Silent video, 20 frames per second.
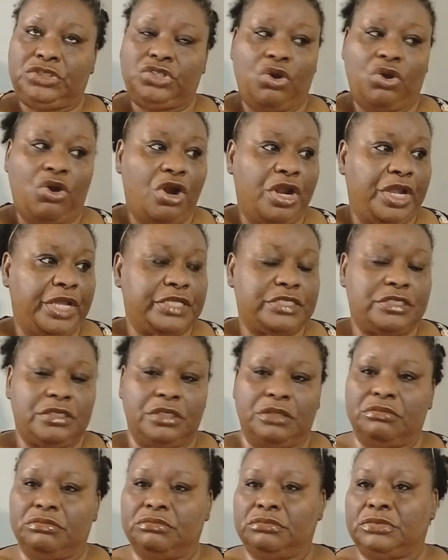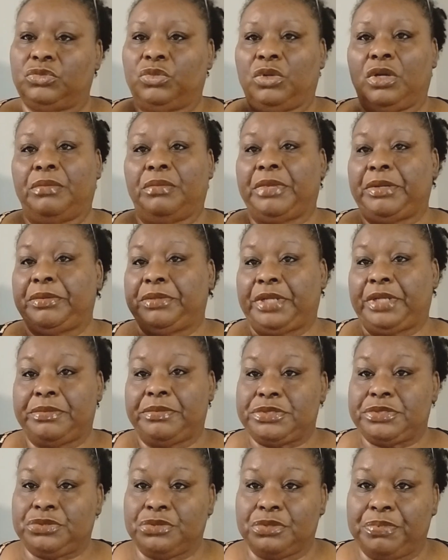Targets and well, I'm maybe
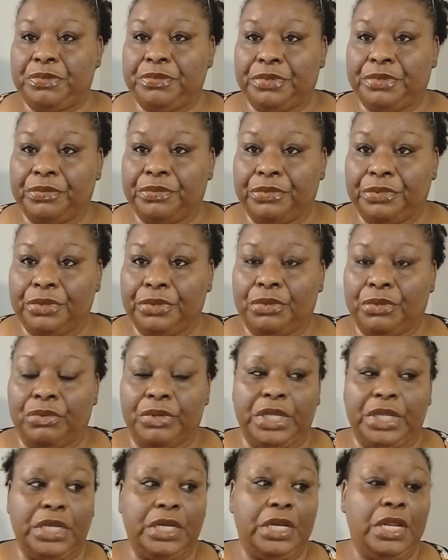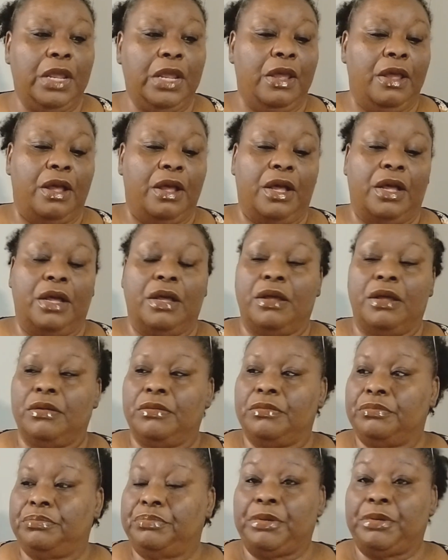naming store people don't want to go in.
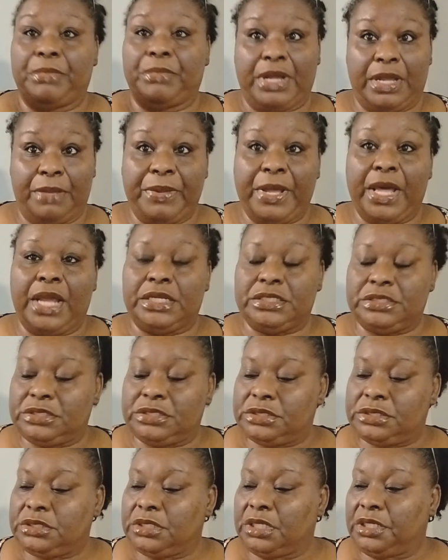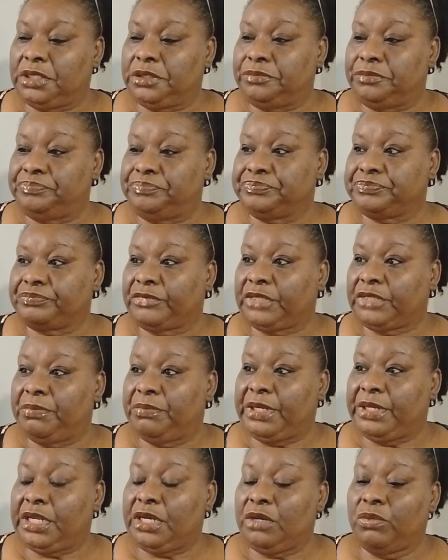But my apologies.
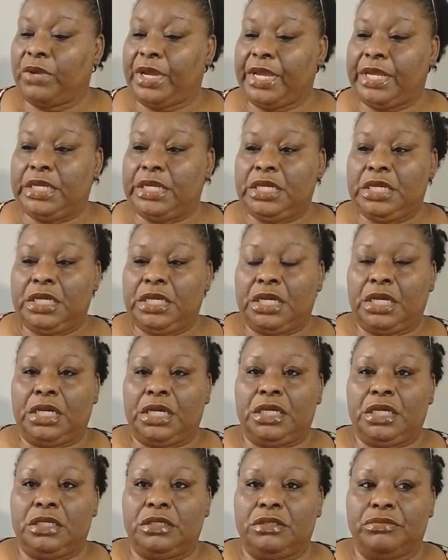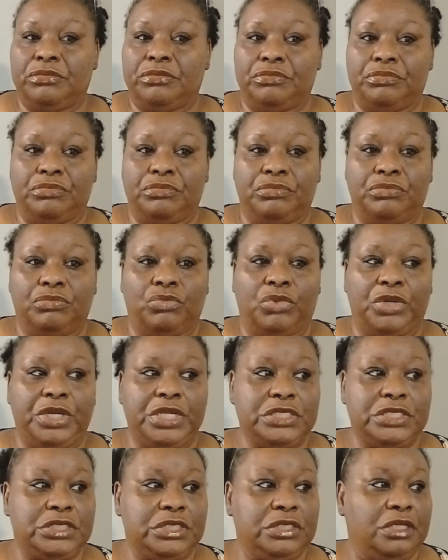But anyway,
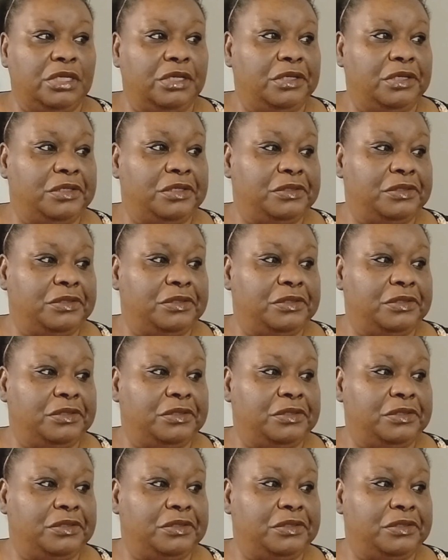what is it?